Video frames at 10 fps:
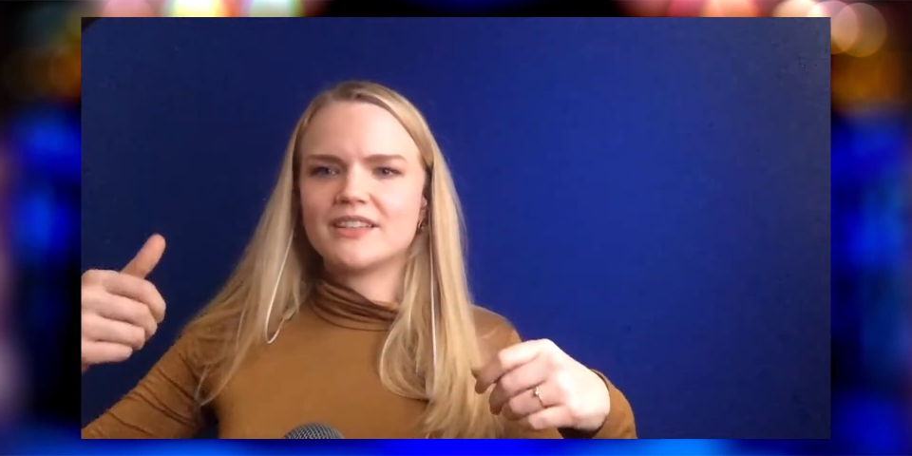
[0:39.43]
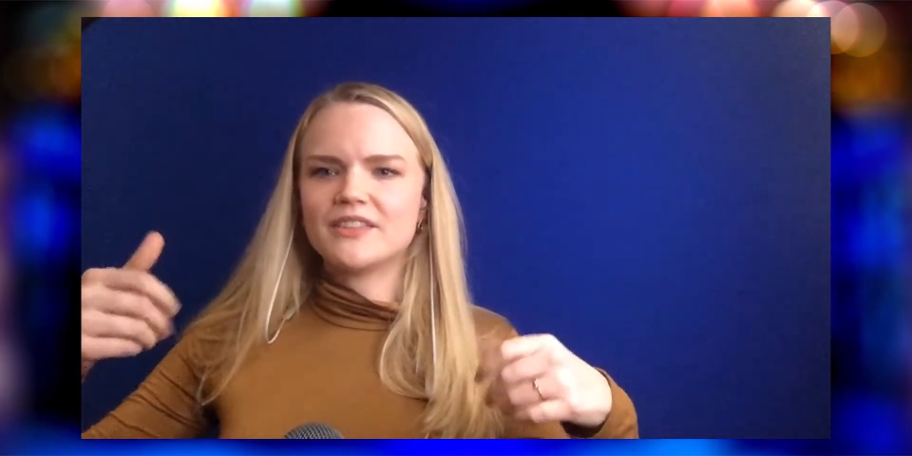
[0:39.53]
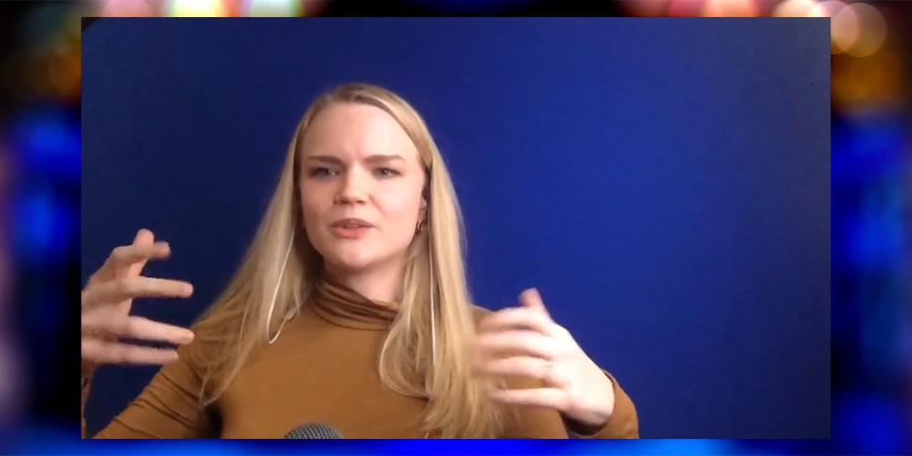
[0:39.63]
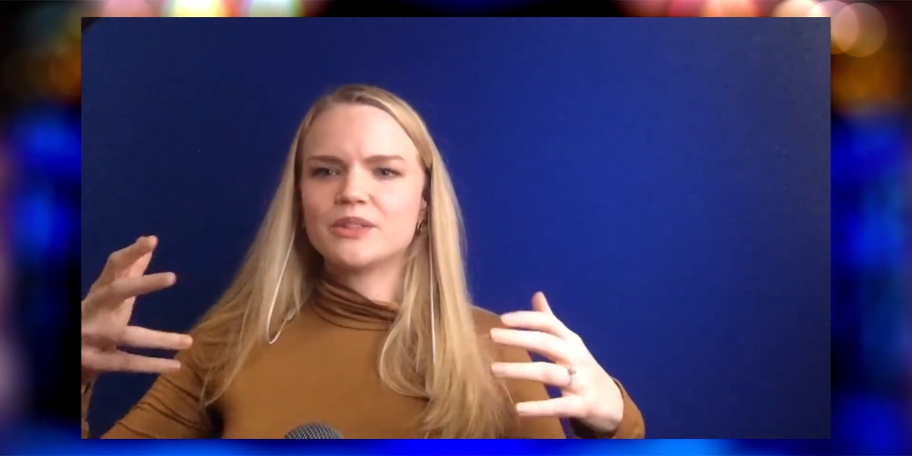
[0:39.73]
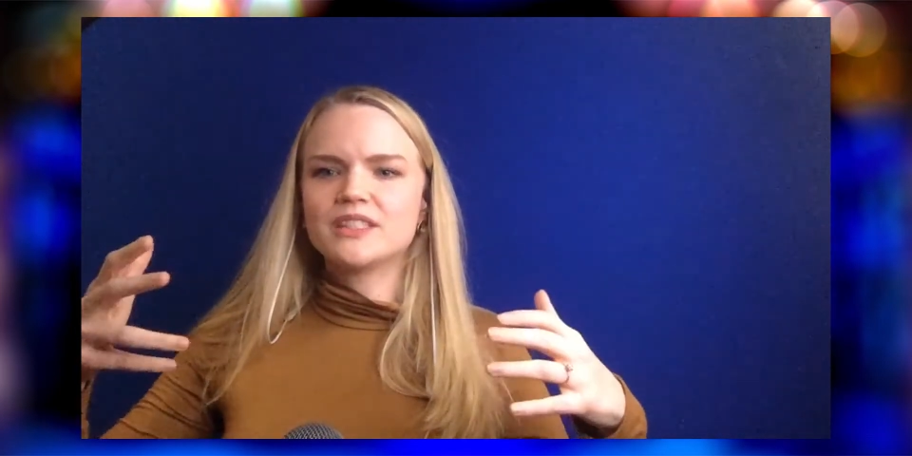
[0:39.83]

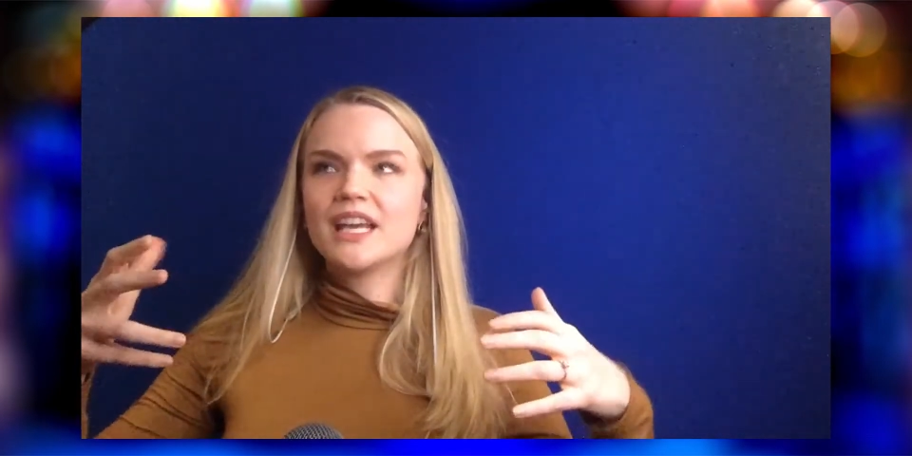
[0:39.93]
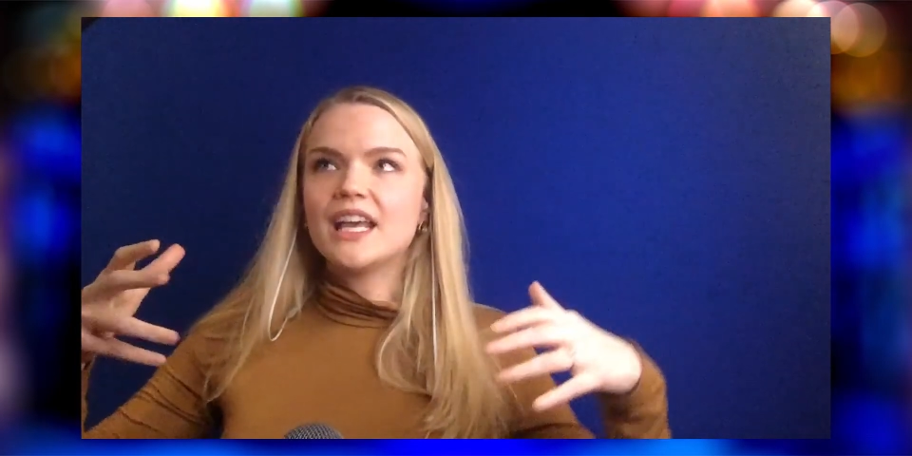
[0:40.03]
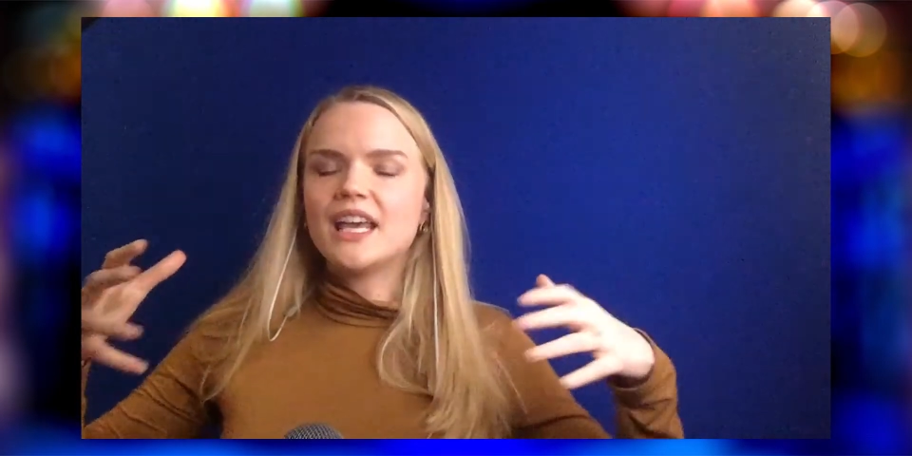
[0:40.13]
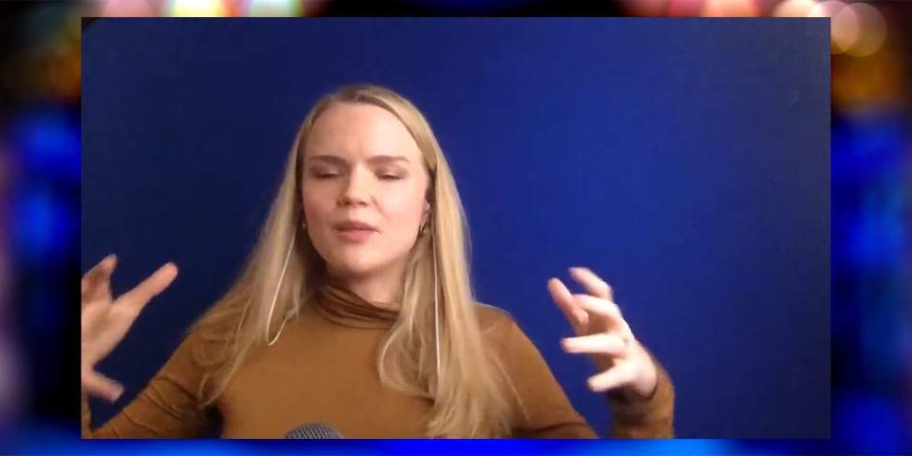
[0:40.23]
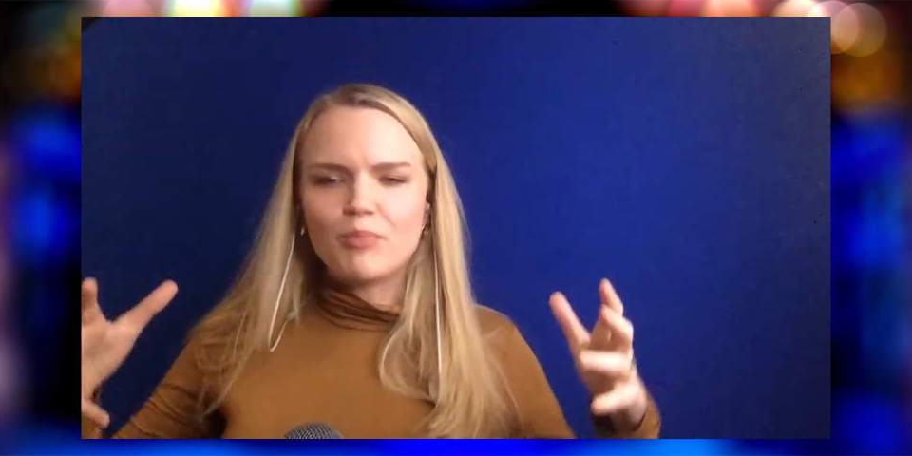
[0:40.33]
Lanny
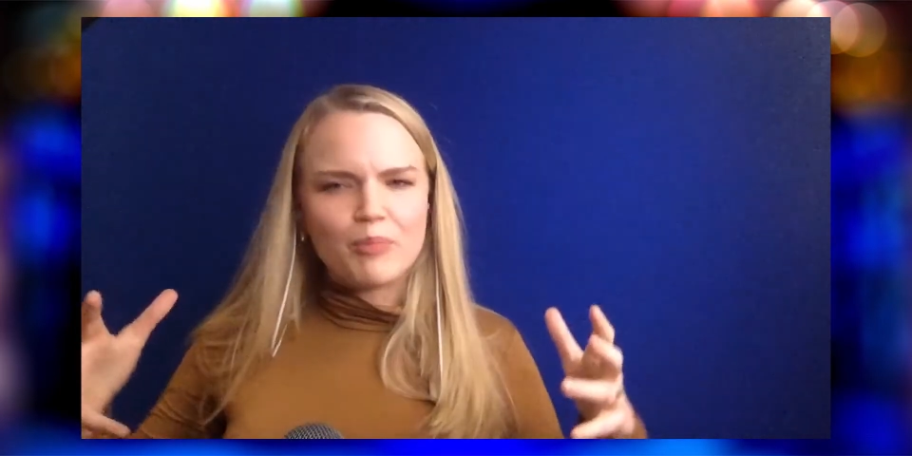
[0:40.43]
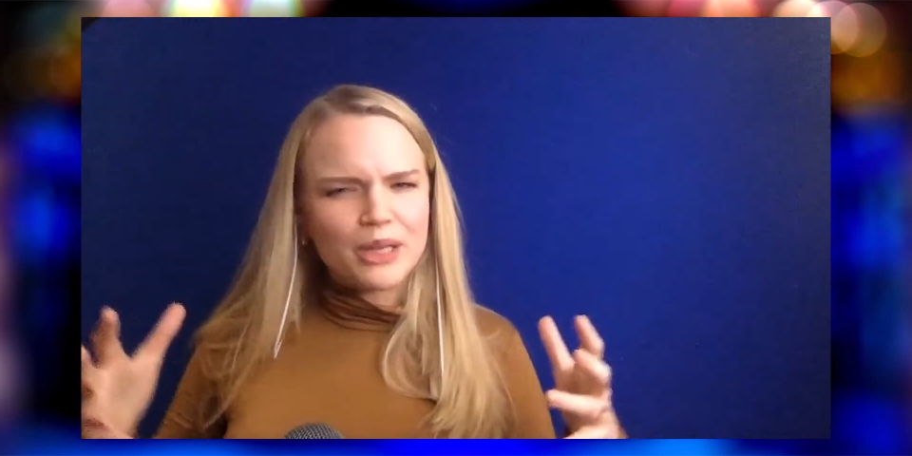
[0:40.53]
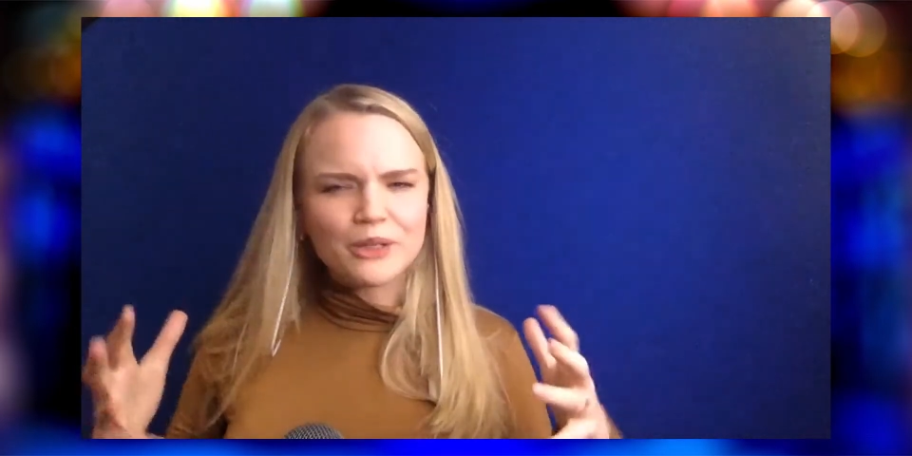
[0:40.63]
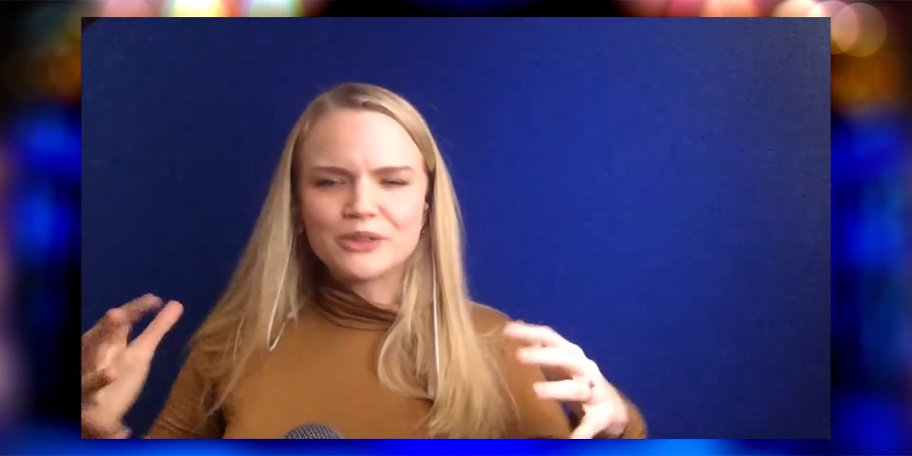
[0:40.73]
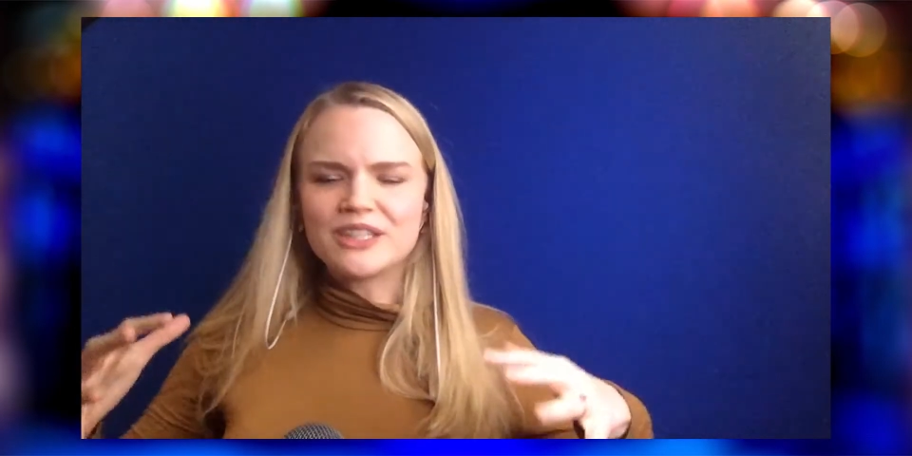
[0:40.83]
Harms.